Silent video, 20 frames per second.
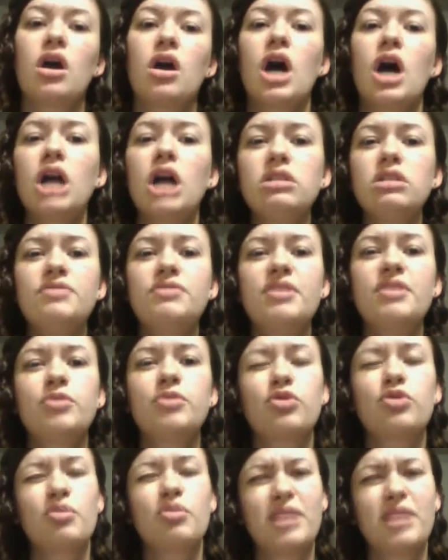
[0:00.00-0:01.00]
all of them
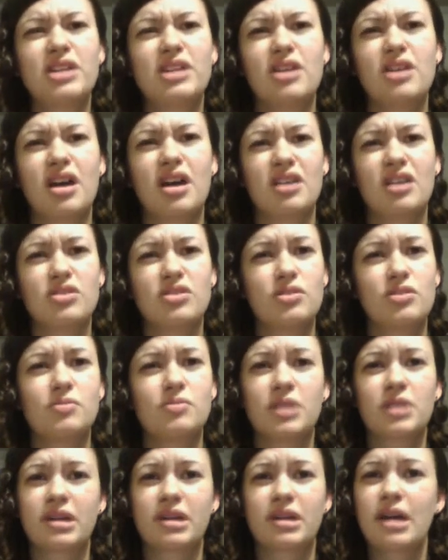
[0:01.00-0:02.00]
would remain under
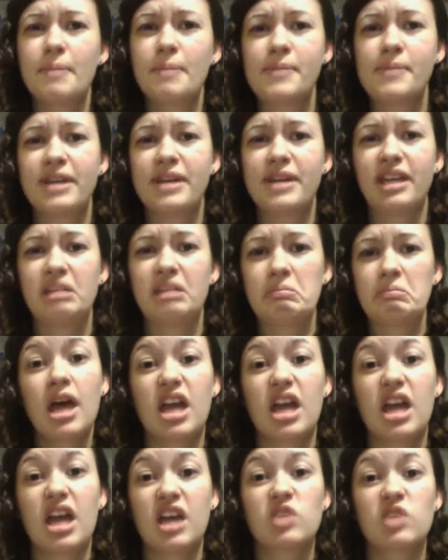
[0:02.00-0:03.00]
the company
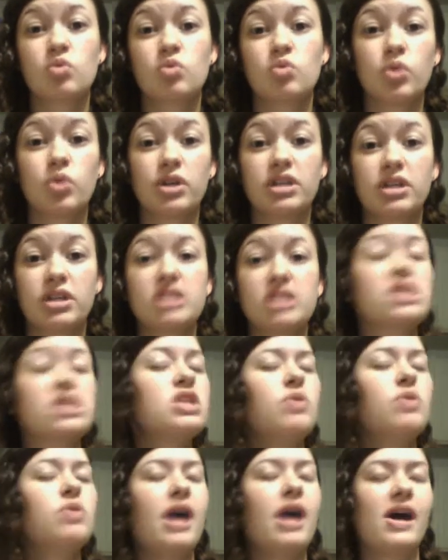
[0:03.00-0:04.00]
and would
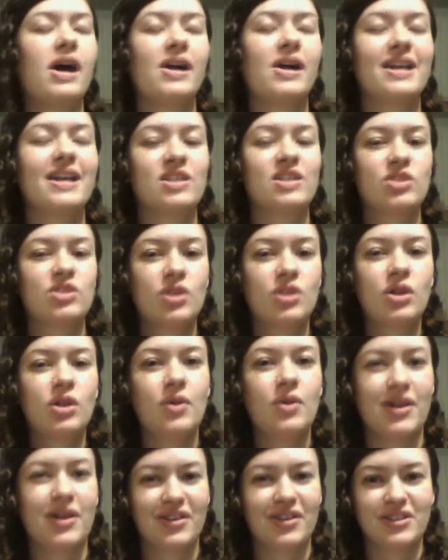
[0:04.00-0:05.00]
continue out as
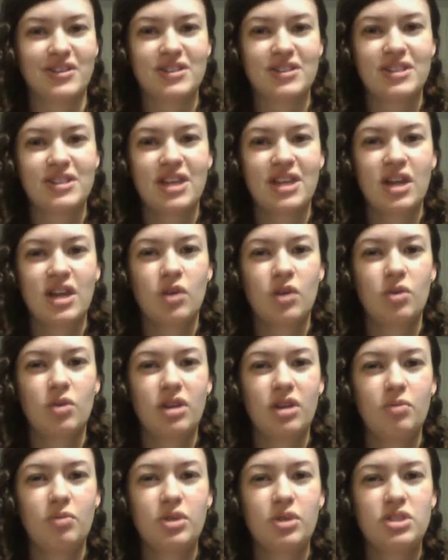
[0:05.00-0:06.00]
solo artists,
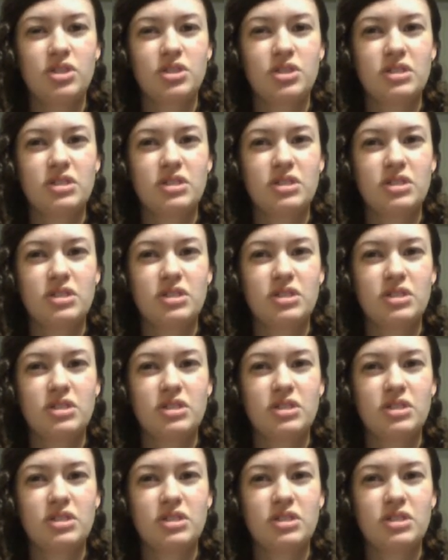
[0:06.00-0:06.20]
which